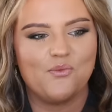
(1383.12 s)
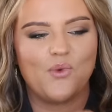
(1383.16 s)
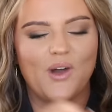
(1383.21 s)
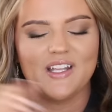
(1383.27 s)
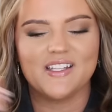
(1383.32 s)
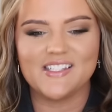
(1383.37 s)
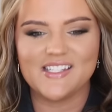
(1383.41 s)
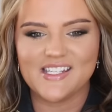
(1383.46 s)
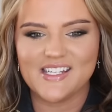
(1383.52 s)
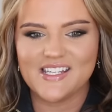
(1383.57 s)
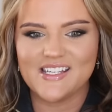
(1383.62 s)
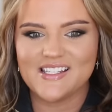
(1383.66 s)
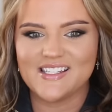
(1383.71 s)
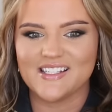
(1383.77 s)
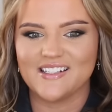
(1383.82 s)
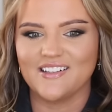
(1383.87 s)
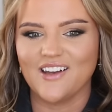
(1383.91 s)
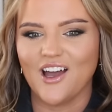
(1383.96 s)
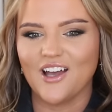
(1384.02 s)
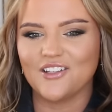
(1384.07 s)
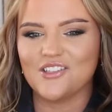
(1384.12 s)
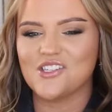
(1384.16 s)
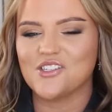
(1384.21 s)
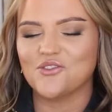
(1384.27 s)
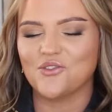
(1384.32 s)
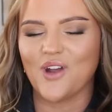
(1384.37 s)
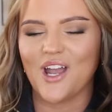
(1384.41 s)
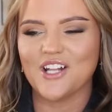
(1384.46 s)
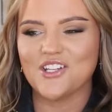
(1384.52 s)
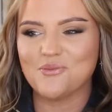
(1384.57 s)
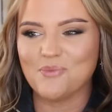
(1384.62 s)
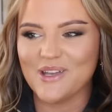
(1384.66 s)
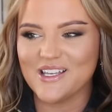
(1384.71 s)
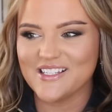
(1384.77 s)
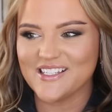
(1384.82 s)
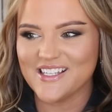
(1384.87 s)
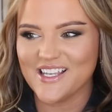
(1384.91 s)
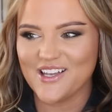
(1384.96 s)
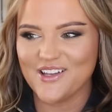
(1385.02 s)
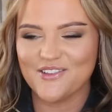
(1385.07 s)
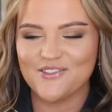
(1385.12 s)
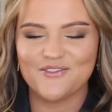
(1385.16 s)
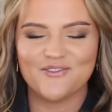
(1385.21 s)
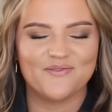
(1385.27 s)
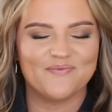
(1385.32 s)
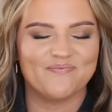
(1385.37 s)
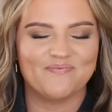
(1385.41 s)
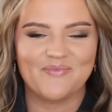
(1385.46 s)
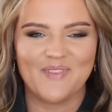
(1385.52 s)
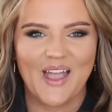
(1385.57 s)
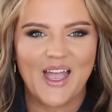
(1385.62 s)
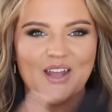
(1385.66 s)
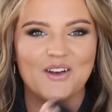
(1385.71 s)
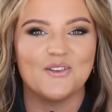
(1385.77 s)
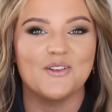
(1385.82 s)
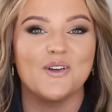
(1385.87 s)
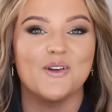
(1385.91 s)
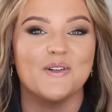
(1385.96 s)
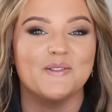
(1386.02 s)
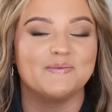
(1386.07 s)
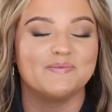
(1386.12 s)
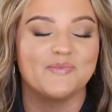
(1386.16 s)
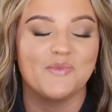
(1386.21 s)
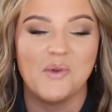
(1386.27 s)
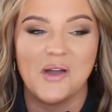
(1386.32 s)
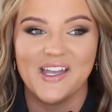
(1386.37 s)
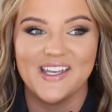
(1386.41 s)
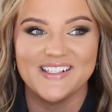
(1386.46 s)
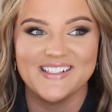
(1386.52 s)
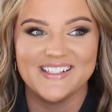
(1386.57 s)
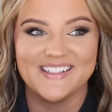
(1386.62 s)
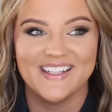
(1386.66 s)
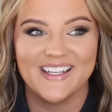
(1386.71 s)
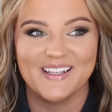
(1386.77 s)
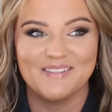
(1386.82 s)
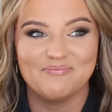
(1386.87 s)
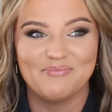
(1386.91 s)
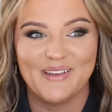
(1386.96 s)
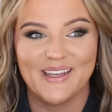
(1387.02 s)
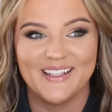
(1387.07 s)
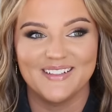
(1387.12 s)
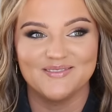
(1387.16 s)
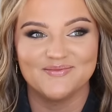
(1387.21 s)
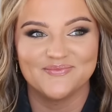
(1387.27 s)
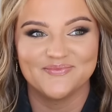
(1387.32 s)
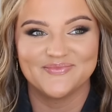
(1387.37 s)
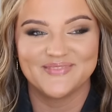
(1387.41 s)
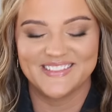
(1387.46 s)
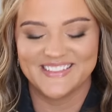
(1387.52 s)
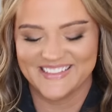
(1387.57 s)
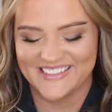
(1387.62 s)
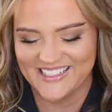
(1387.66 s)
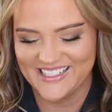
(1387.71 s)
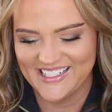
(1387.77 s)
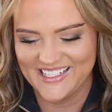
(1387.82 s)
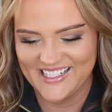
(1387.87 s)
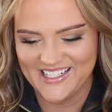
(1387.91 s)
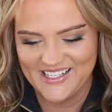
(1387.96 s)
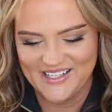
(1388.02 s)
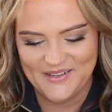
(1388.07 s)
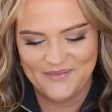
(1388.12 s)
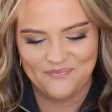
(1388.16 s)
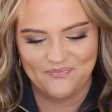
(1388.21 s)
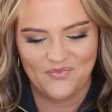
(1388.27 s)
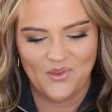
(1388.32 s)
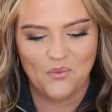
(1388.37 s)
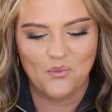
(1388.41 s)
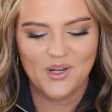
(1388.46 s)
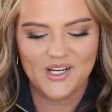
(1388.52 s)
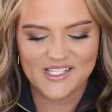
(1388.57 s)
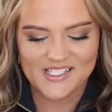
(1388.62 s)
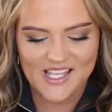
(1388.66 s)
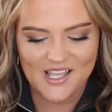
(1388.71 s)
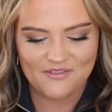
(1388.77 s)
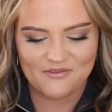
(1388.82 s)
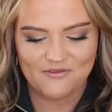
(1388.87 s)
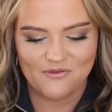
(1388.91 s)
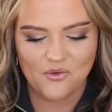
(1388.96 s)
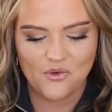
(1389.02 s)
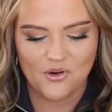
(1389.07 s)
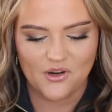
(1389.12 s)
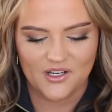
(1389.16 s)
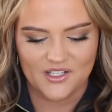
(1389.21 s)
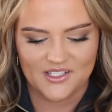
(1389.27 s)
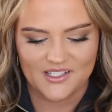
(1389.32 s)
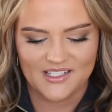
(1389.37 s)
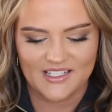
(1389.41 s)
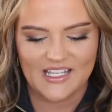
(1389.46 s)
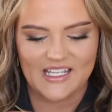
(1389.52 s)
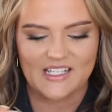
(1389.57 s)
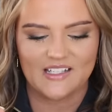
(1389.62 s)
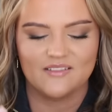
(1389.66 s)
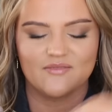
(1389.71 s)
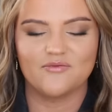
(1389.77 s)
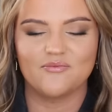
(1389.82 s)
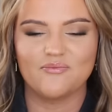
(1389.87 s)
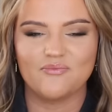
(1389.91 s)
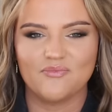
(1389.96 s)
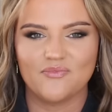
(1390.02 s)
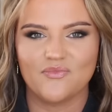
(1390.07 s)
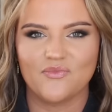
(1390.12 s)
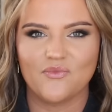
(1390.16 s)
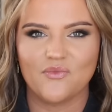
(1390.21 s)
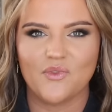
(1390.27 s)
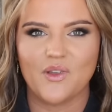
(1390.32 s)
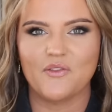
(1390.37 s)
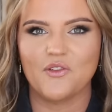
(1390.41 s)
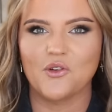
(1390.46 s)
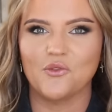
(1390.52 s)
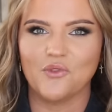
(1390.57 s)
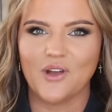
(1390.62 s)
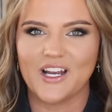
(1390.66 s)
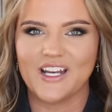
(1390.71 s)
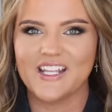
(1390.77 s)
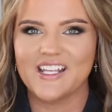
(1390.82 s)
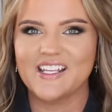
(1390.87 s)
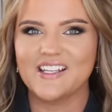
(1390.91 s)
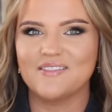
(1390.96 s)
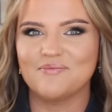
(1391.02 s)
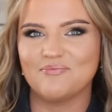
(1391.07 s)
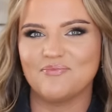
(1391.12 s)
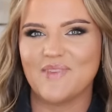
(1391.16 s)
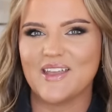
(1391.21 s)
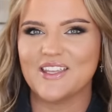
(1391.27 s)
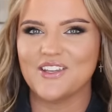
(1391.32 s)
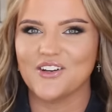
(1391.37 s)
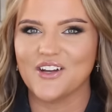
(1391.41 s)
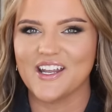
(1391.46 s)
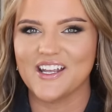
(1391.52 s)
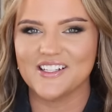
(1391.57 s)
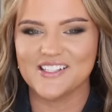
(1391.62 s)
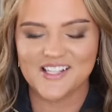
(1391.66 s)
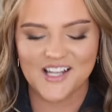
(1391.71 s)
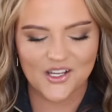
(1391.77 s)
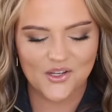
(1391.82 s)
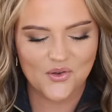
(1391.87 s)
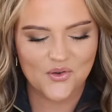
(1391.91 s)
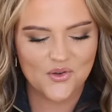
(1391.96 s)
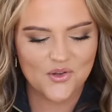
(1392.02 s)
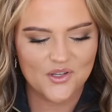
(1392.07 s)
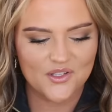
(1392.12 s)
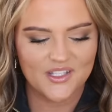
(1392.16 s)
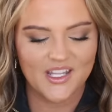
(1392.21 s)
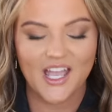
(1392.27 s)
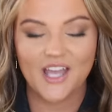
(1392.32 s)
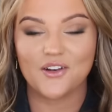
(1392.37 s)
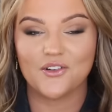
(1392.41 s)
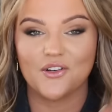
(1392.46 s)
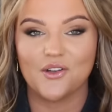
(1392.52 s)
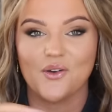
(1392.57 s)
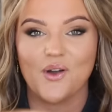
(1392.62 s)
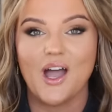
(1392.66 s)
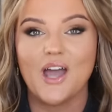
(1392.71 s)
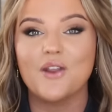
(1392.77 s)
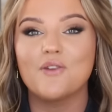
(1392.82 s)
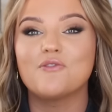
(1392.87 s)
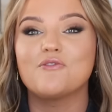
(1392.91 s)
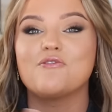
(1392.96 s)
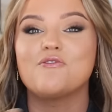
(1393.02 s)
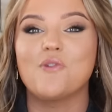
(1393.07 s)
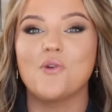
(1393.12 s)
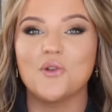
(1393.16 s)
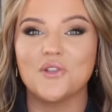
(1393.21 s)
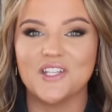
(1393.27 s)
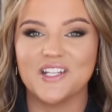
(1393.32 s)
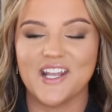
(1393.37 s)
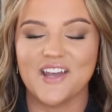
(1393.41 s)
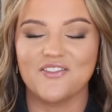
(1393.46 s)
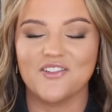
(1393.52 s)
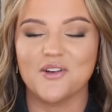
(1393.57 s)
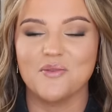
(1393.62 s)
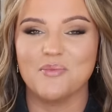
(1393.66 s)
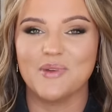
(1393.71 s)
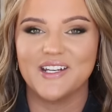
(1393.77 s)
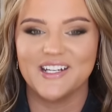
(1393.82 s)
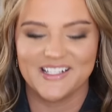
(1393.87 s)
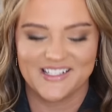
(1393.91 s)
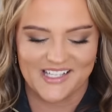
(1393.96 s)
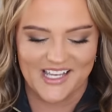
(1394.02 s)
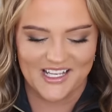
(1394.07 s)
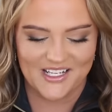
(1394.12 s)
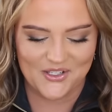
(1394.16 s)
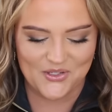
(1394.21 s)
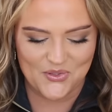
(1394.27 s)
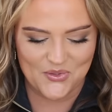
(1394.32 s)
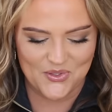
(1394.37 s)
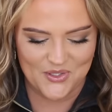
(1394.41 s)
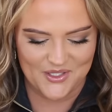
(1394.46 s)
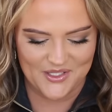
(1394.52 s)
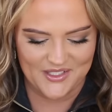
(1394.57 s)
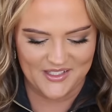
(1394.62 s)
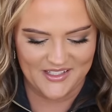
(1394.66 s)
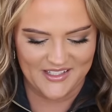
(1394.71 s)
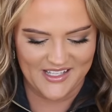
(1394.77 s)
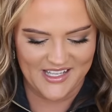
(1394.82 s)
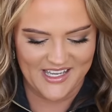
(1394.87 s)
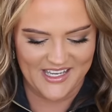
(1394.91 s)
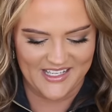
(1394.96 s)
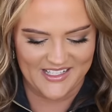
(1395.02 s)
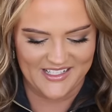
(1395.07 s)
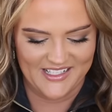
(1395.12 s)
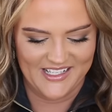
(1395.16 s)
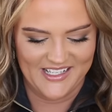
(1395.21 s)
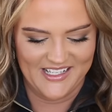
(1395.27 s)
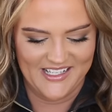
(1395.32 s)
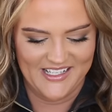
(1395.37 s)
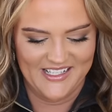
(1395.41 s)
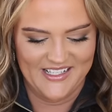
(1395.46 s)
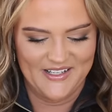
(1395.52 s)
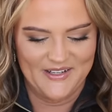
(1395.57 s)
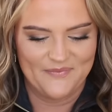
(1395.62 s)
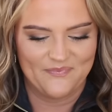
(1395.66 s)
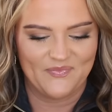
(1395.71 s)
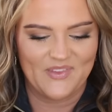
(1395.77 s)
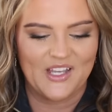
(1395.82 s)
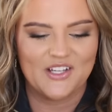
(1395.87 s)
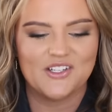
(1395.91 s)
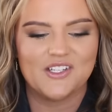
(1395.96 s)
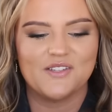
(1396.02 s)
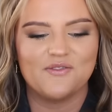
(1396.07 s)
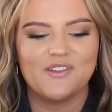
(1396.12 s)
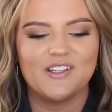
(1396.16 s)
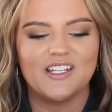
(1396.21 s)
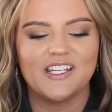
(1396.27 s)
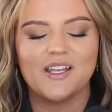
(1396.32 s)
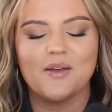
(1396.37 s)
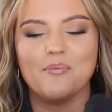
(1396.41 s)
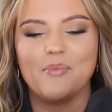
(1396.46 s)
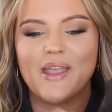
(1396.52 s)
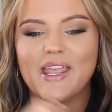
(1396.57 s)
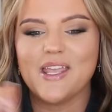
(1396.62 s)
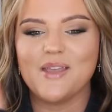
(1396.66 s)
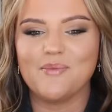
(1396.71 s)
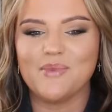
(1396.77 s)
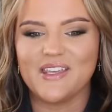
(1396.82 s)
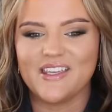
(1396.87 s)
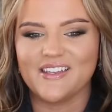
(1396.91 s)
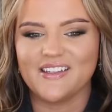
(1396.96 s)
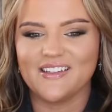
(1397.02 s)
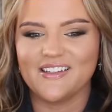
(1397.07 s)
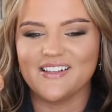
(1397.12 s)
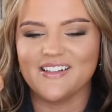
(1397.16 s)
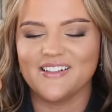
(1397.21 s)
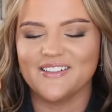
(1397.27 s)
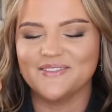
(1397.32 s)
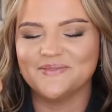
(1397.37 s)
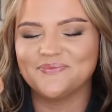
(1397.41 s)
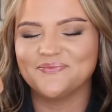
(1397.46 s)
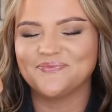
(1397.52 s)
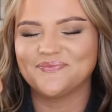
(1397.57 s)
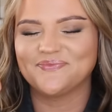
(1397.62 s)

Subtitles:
onesies and not scratch myself. I don't know why I did that, but what is that for? To like, if you're running, make your hands not cold? I don't know. I don't fold it ever, but it's kind of cool that I just feel like a baby, you know?